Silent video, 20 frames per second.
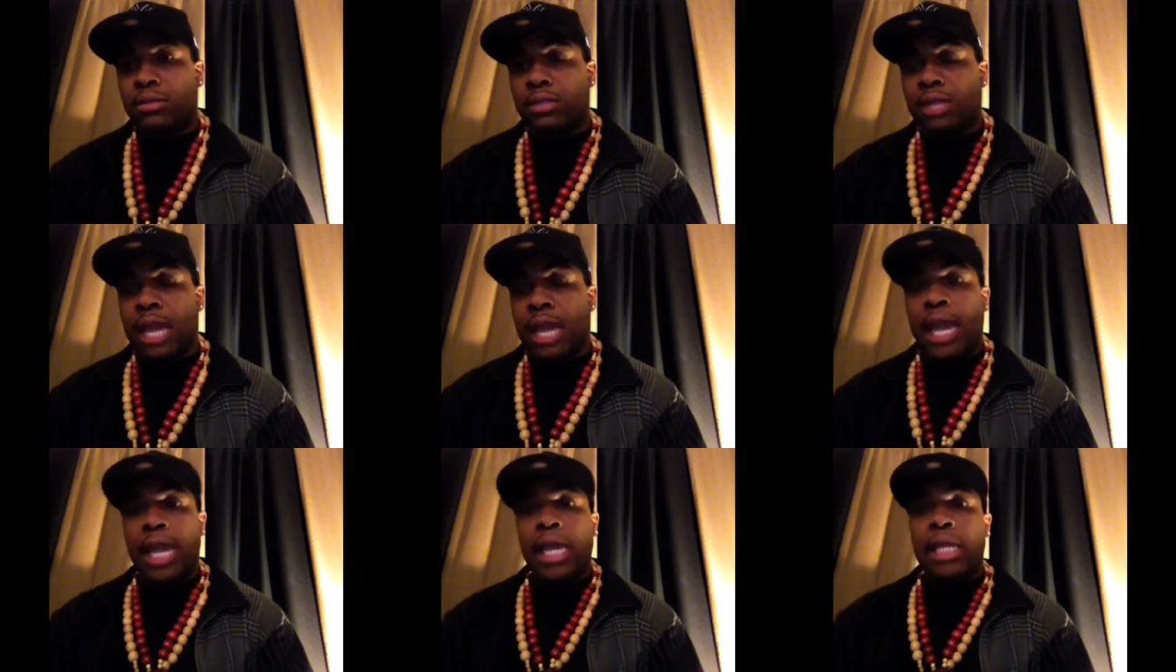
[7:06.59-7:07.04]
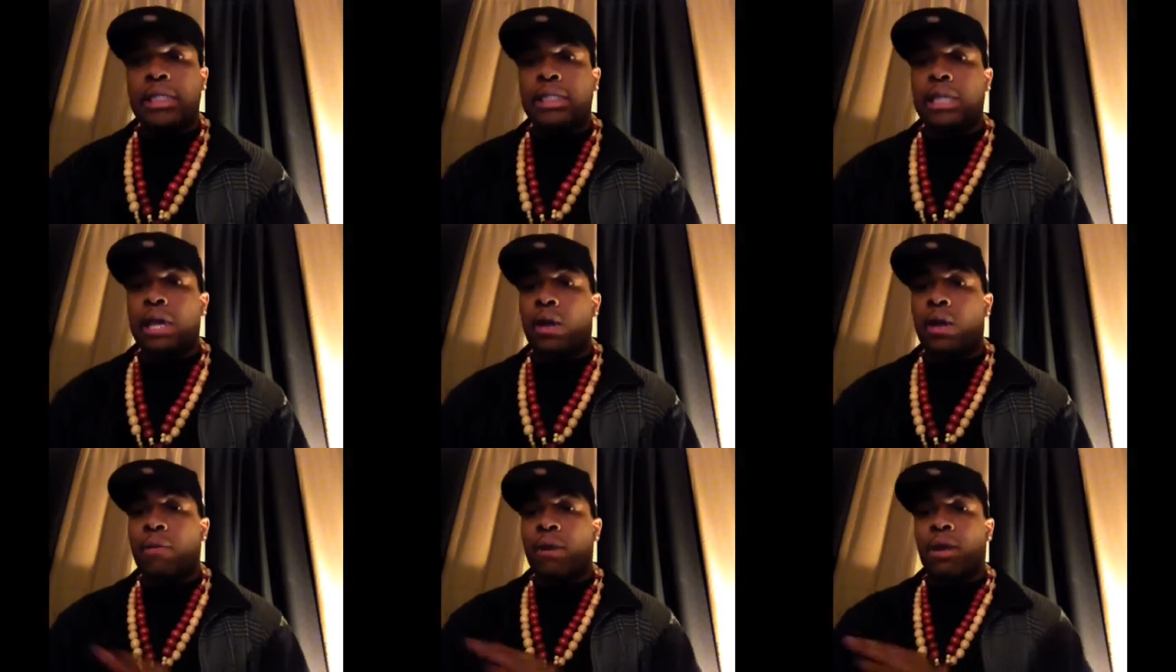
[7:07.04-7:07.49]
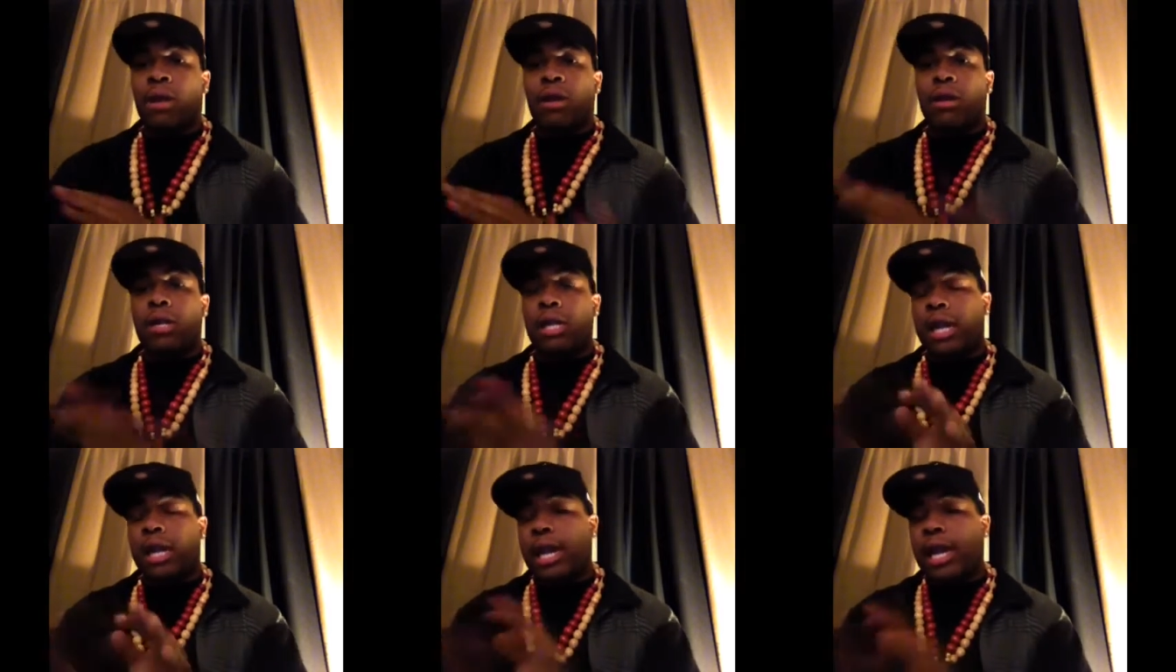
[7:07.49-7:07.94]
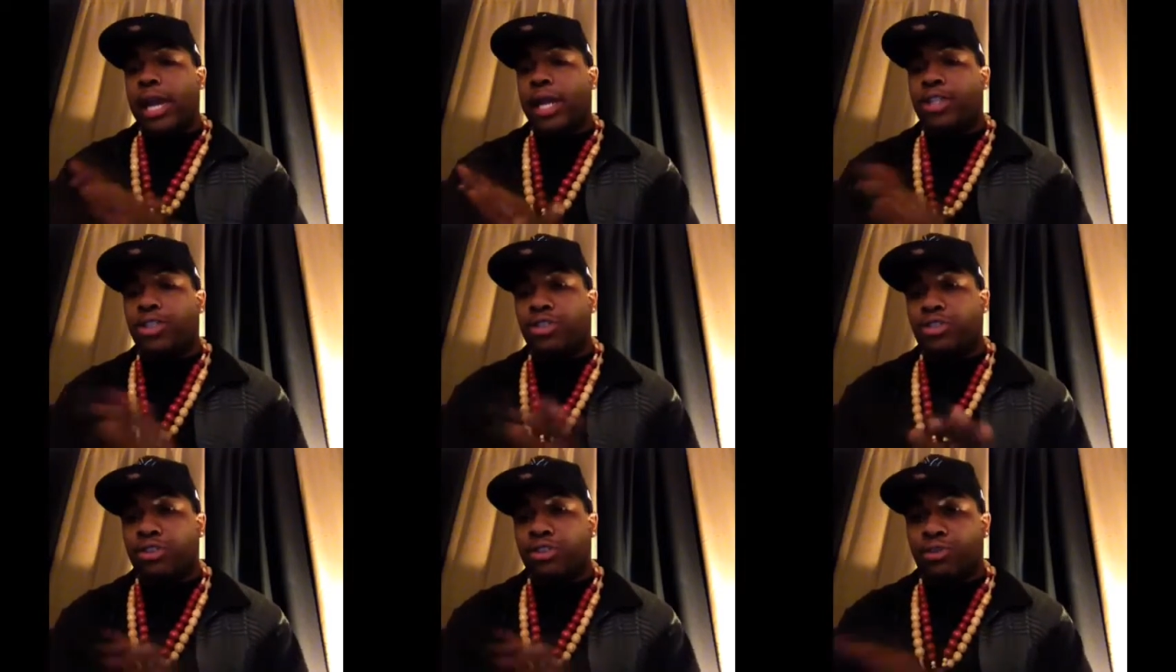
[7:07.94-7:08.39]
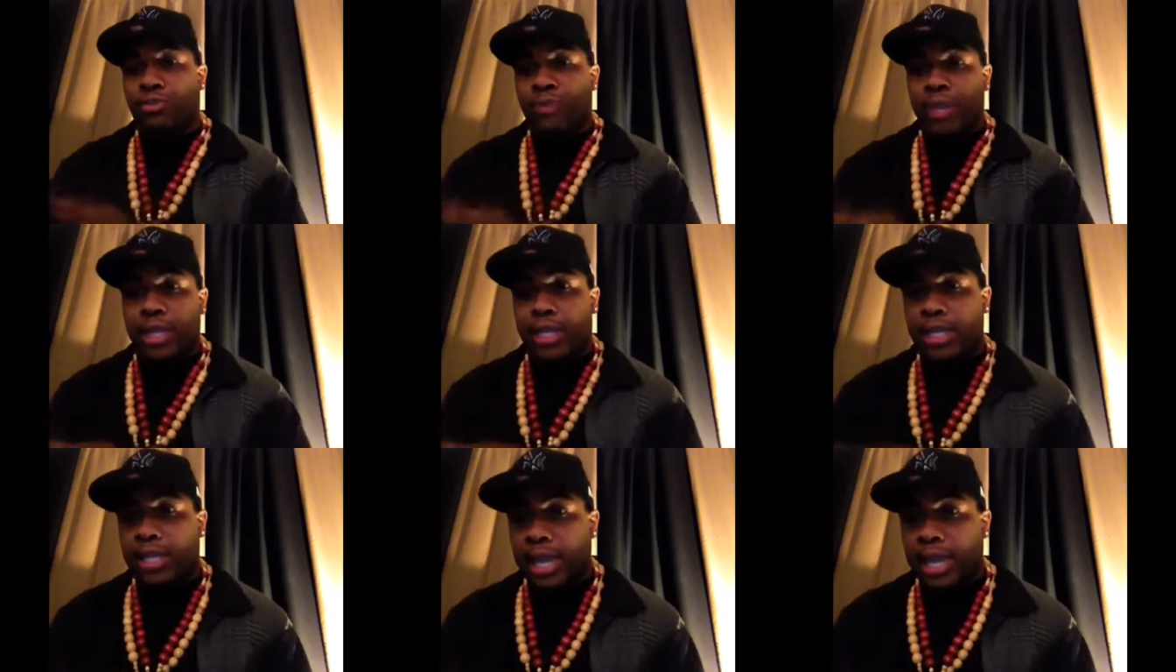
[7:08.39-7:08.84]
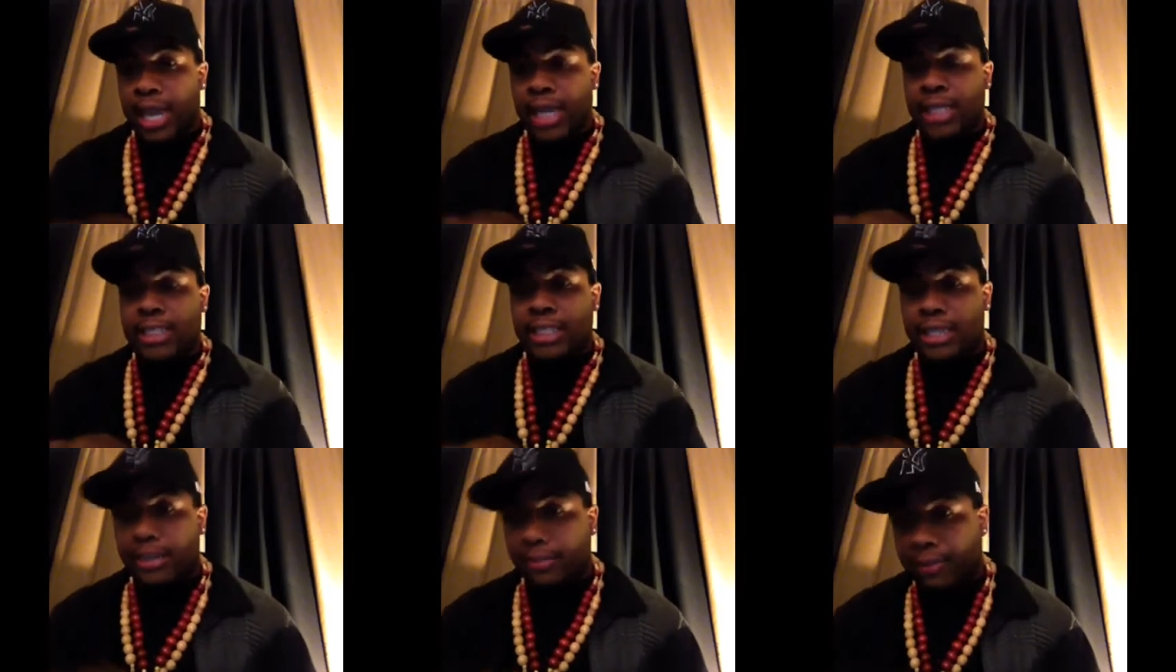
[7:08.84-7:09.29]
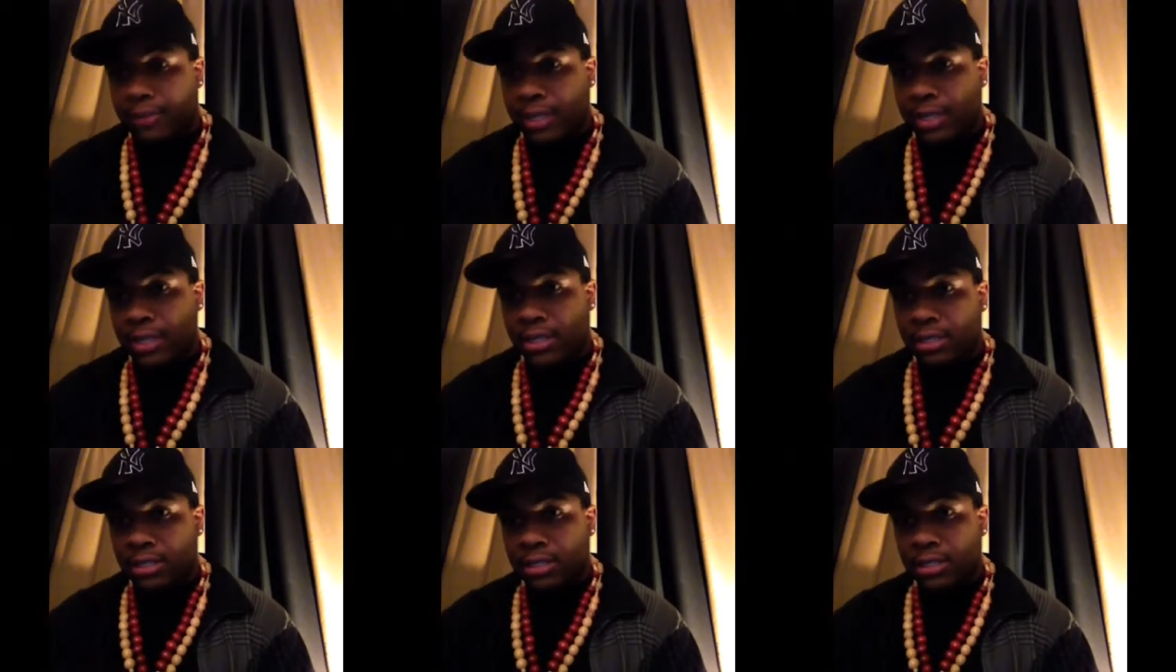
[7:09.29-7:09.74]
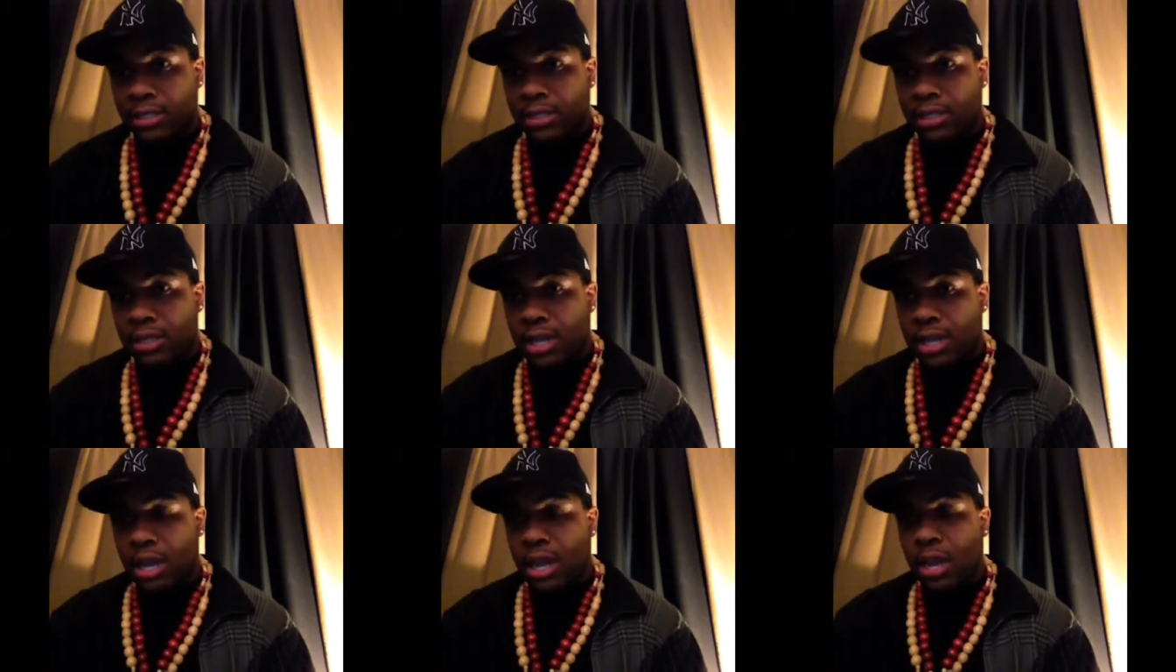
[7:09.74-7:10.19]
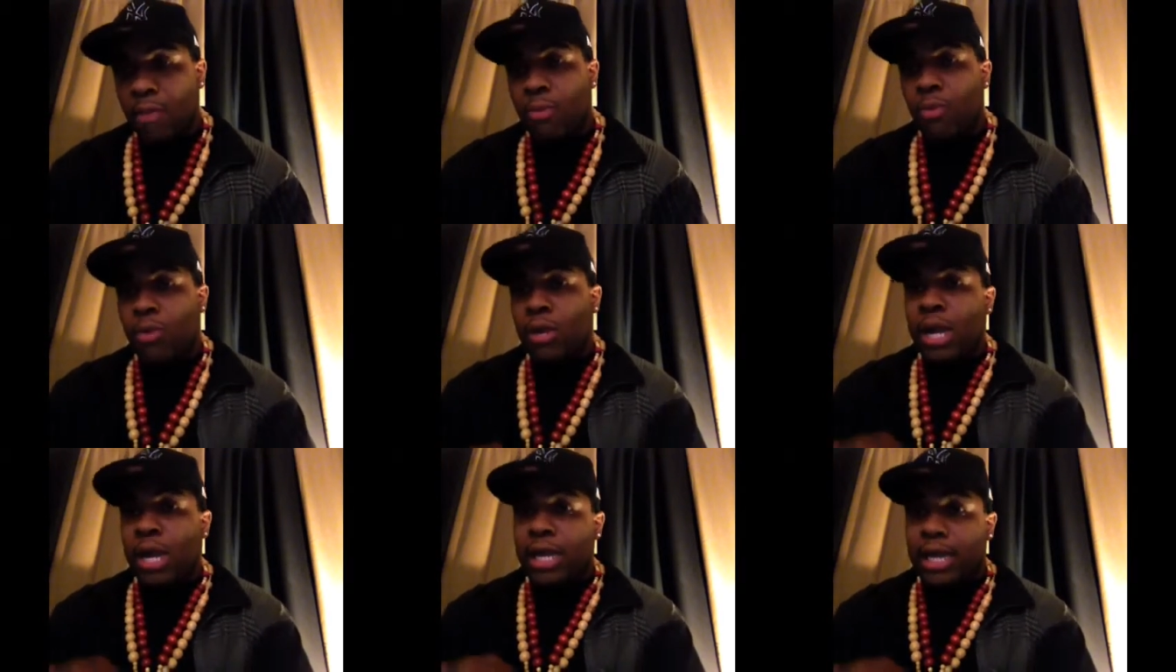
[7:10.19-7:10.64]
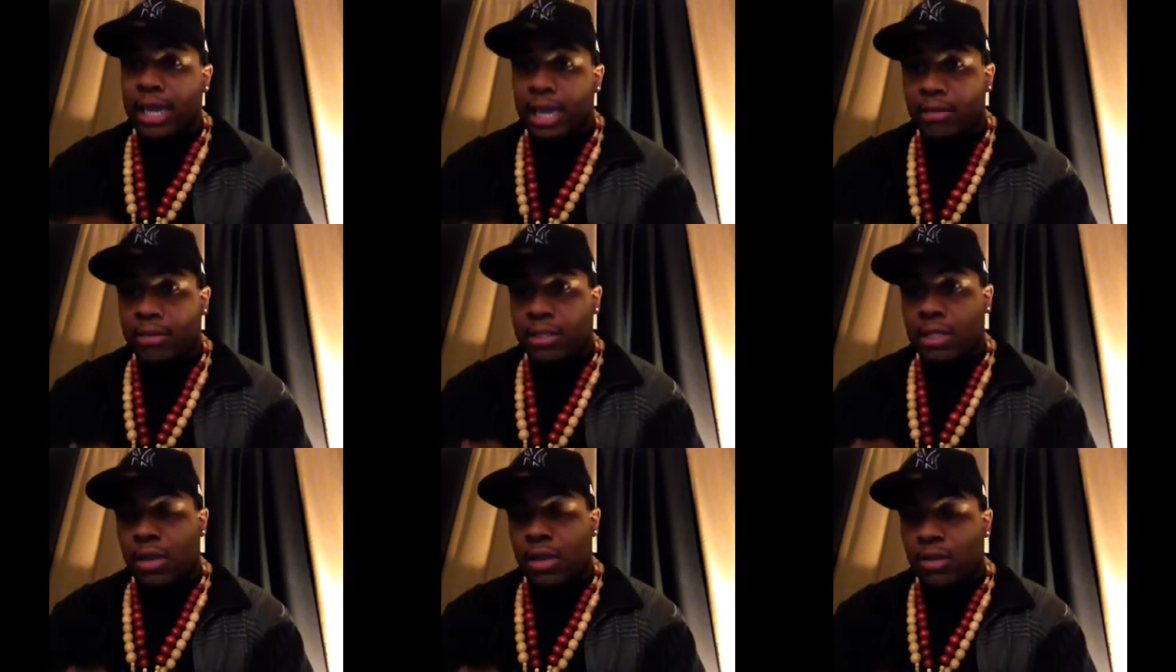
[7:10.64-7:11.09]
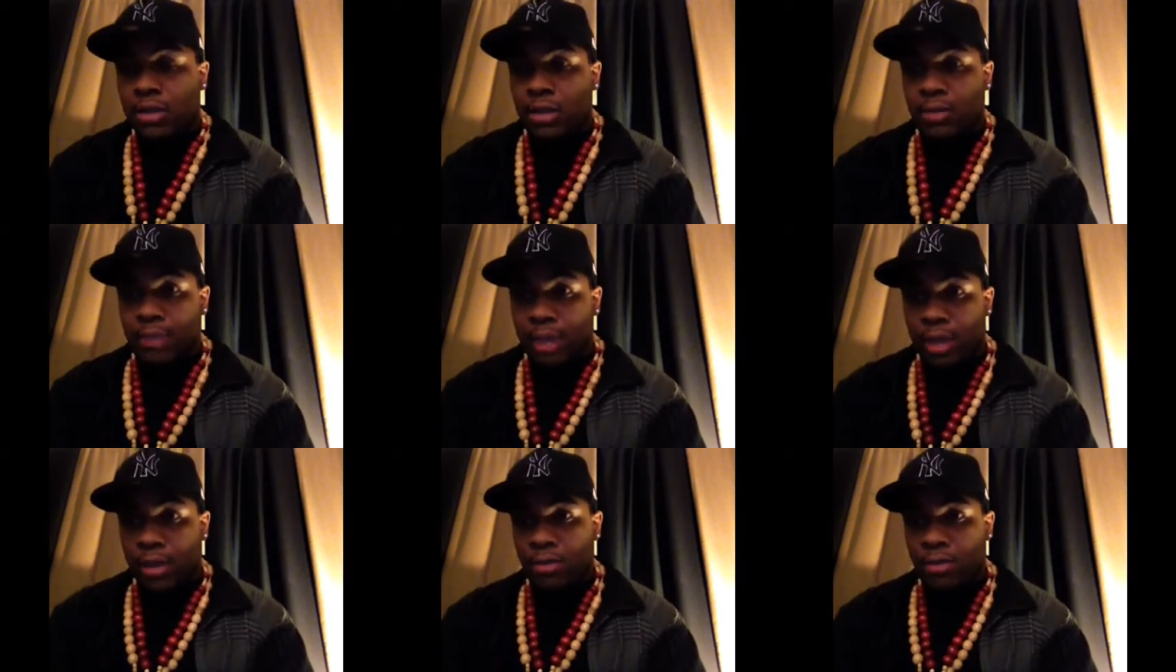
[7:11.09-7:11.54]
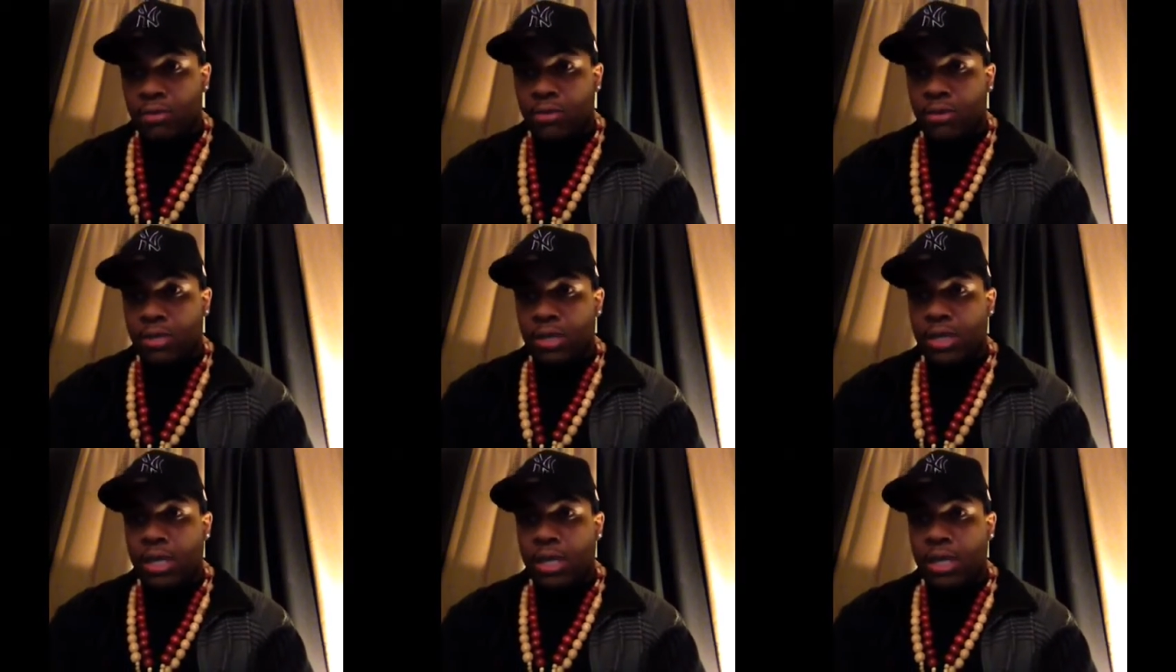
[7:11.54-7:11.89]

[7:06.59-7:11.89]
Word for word: Now, I ain't talking about all that extracurricular activity, but what I am talking about